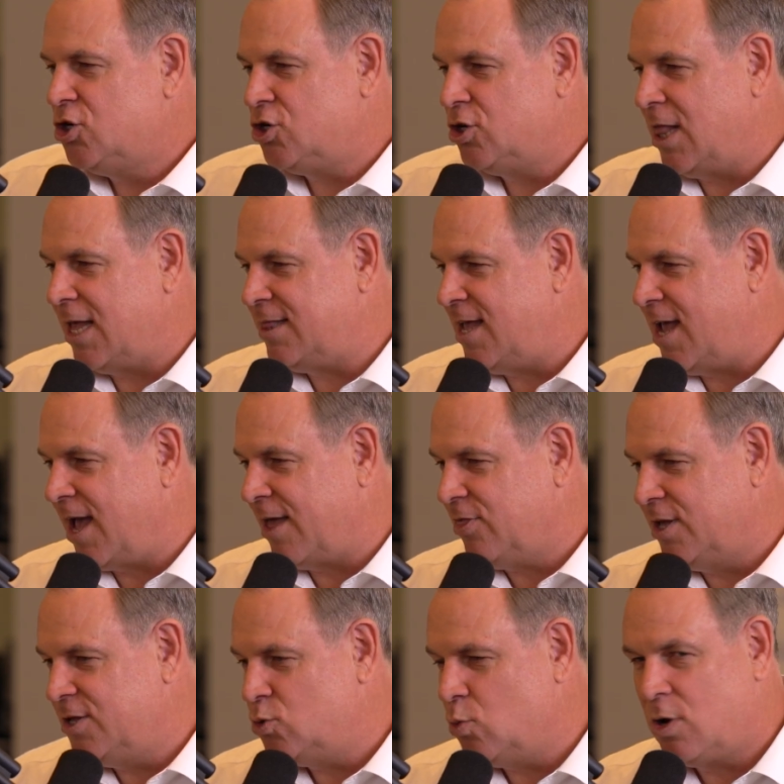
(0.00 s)
So like the
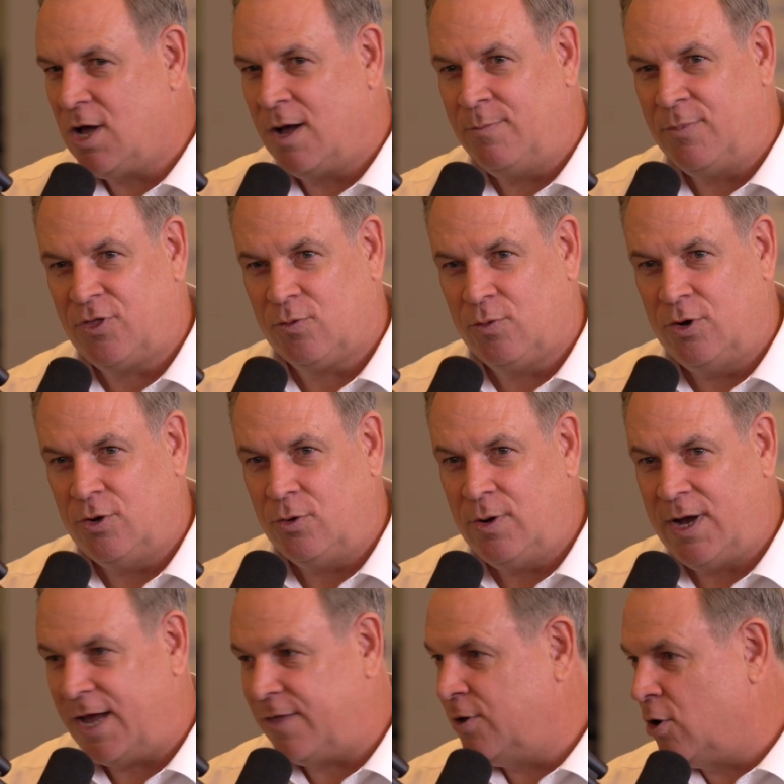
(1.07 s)
athletes will come through
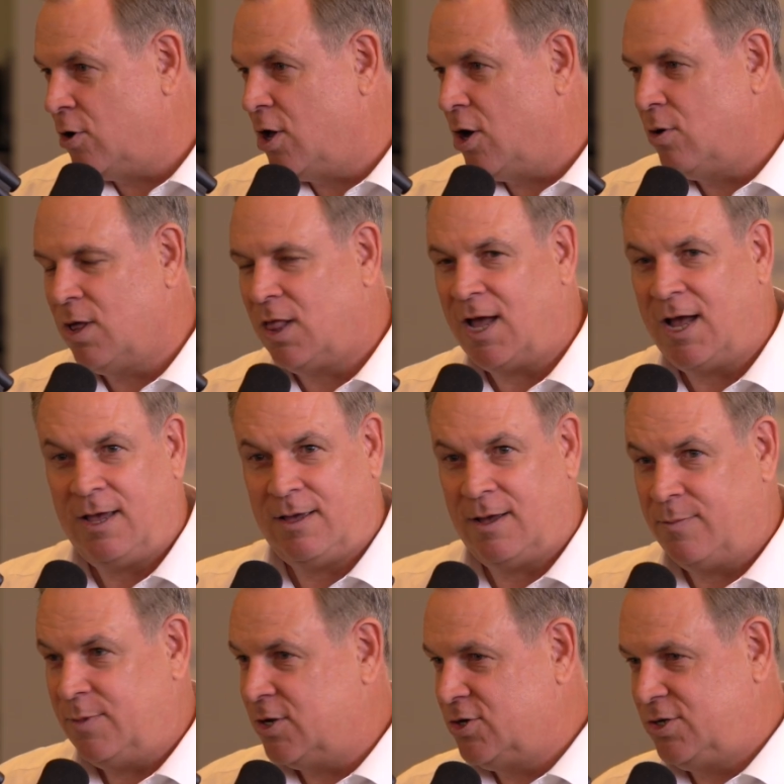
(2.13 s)
and they'll go to, like,
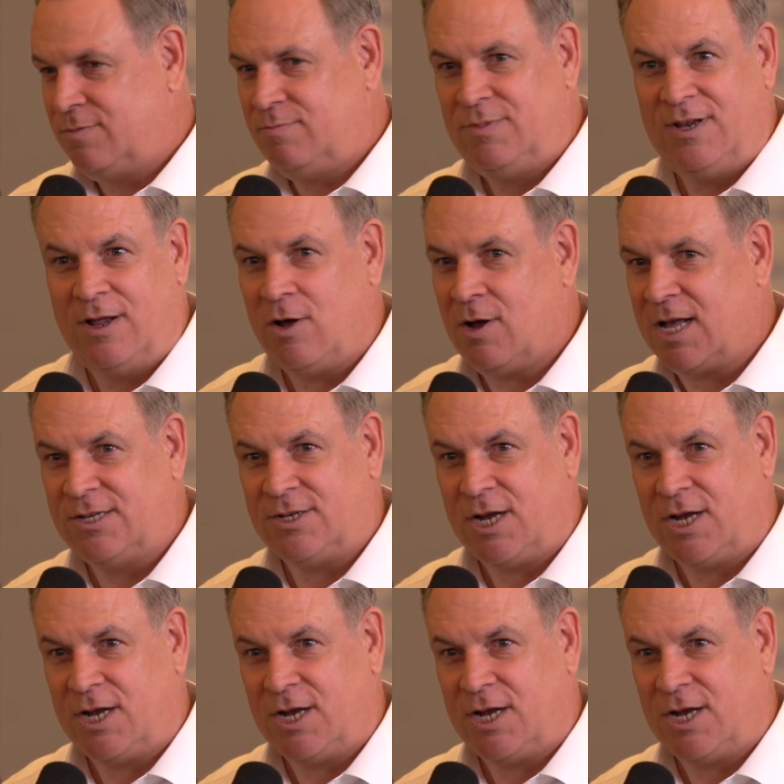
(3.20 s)
there's all kinds of